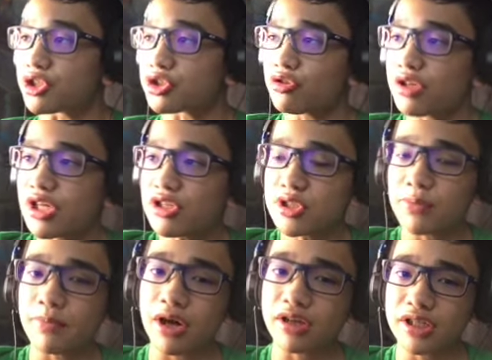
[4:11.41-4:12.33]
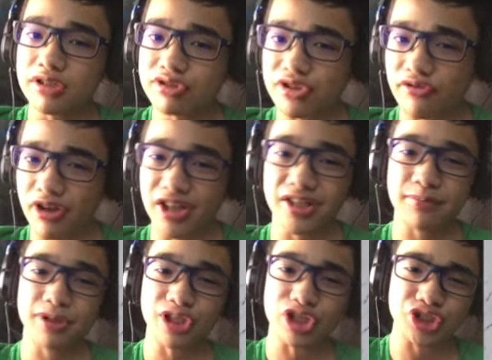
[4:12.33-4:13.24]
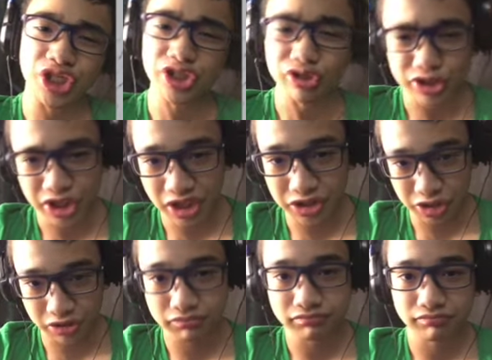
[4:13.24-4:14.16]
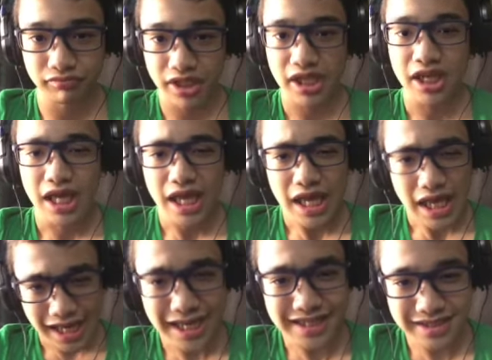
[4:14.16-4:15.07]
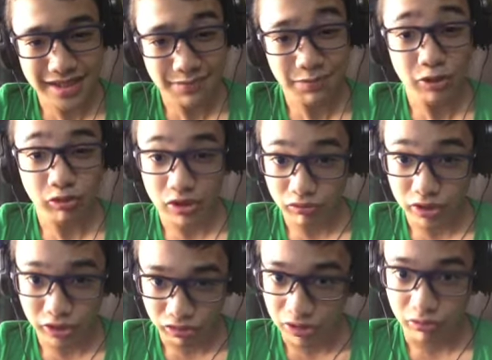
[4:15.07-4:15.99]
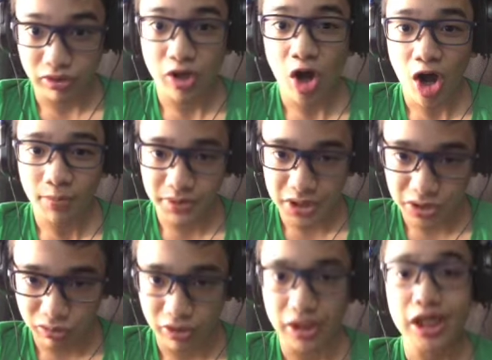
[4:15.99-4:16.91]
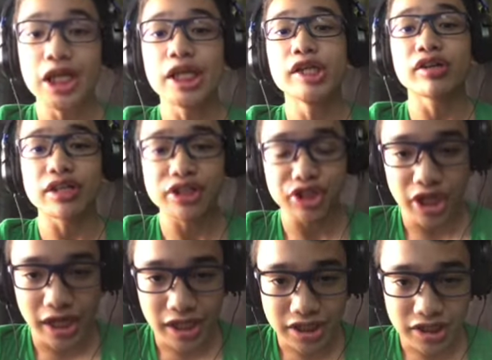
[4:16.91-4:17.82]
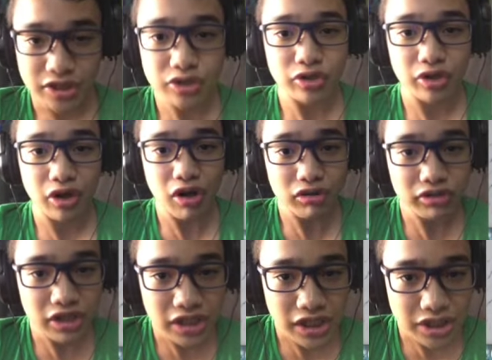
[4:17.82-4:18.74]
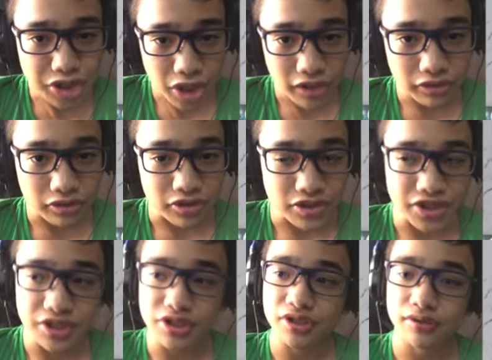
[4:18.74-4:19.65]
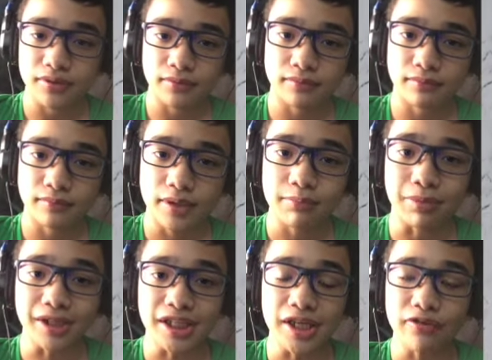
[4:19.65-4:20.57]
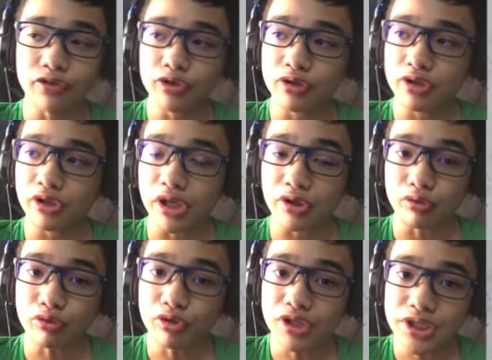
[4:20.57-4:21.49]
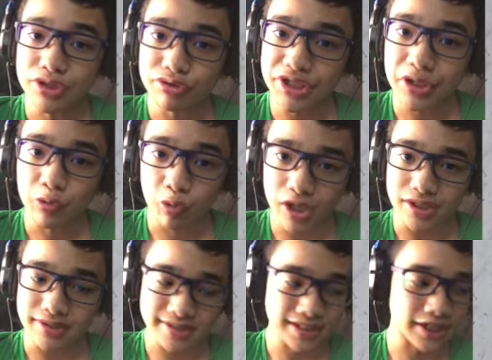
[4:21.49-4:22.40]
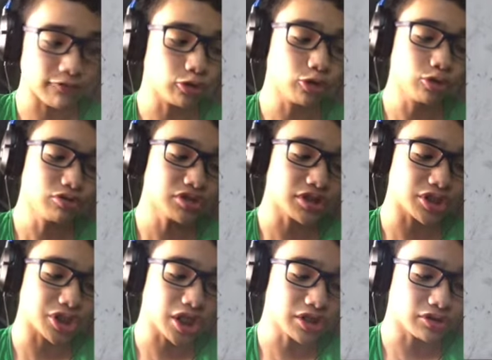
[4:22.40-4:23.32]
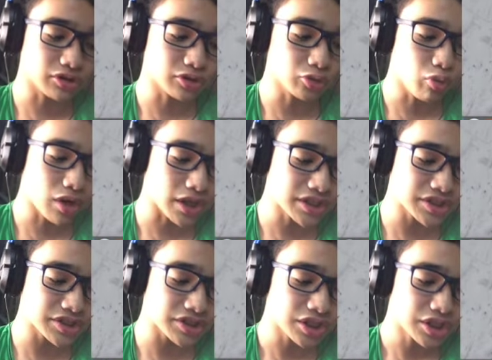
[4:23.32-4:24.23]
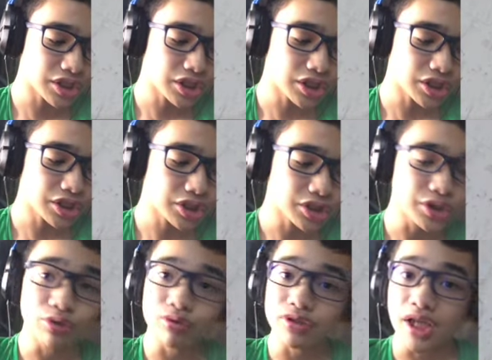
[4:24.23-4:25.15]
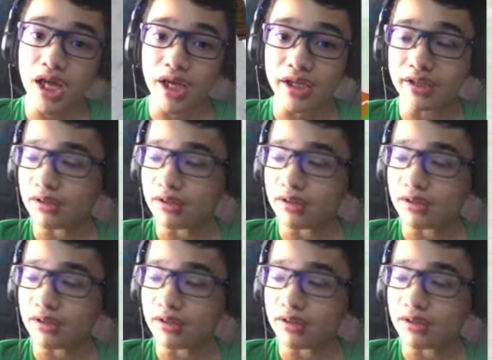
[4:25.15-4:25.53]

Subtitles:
So here's the fact about the gender changer. SCP-113, when hopped into it, you can change into your alternate genders. But if you can only use it once. If you use the gender twice, you will die.